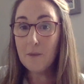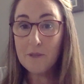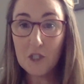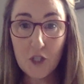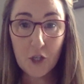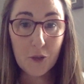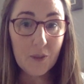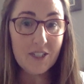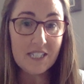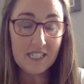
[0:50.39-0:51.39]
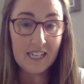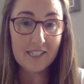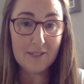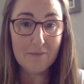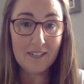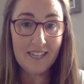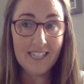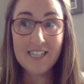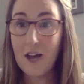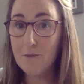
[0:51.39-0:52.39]
Numbers two and six on my
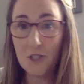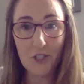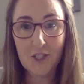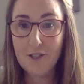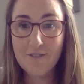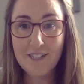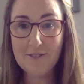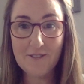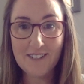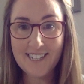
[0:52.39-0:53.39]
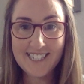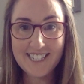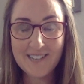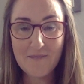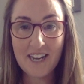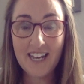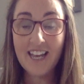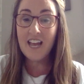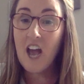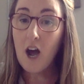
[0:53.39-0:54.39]
list, I'm just going to read through the list in a
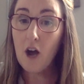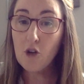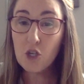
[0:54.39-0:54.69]
minute are